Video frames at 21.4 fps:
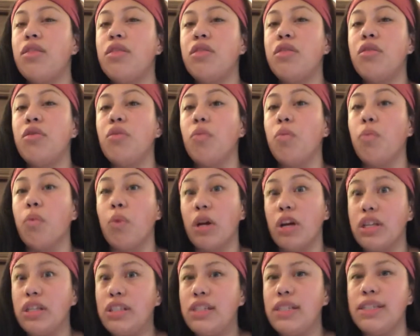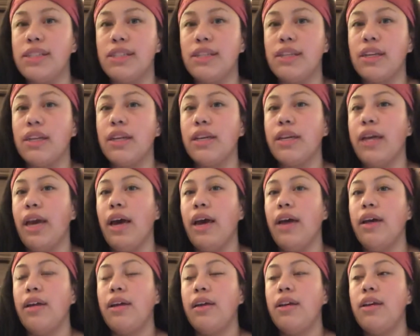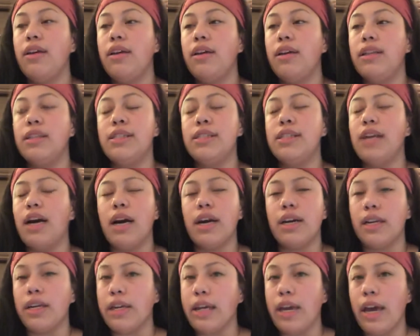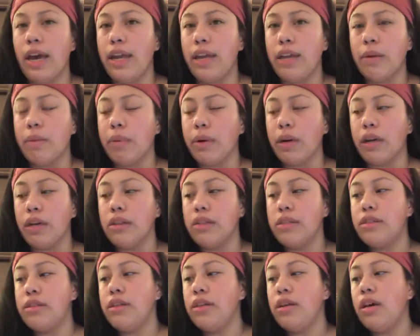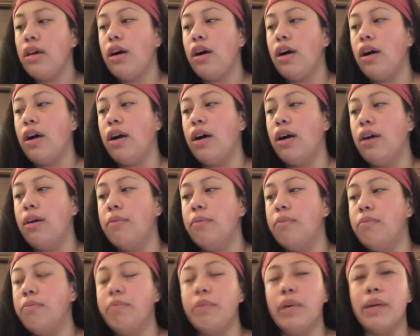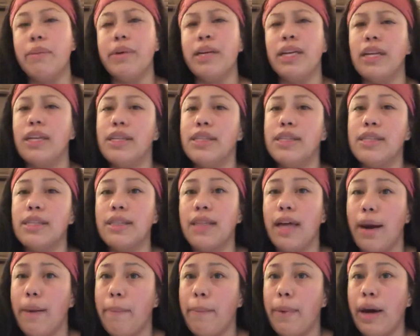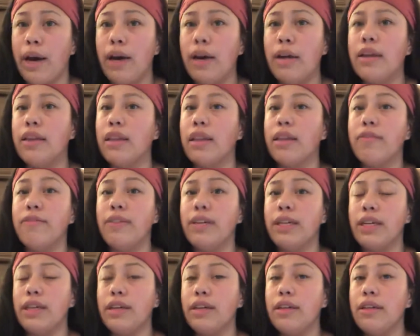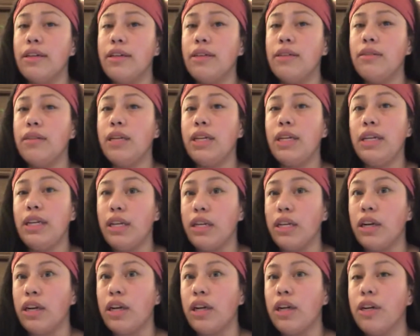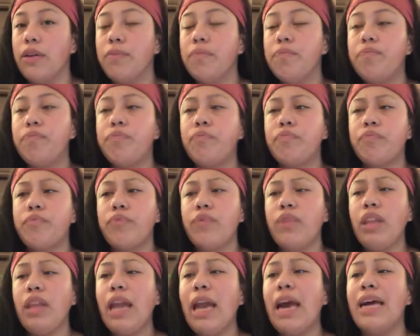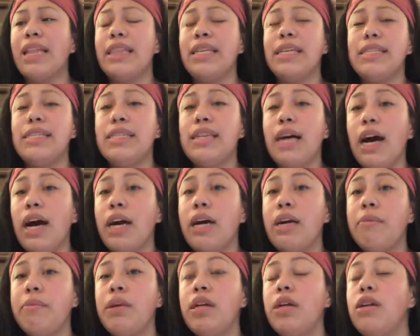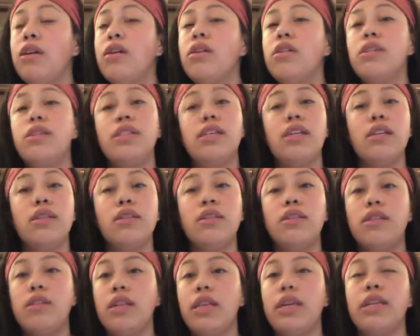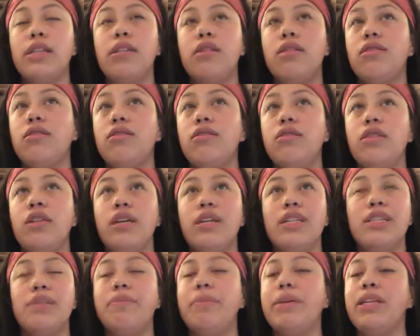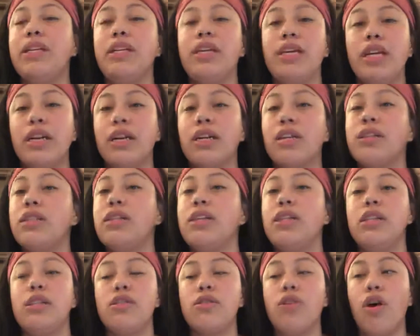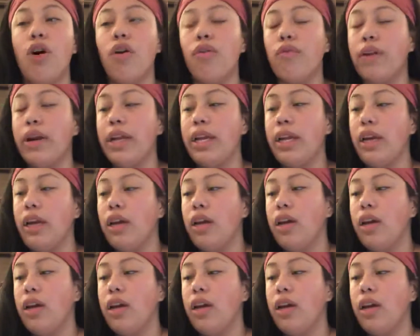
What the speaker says: the worst it's gonna get. It's not gonna get any worse. Maybe it isn't that bad living here at this time, since it's been years and it's already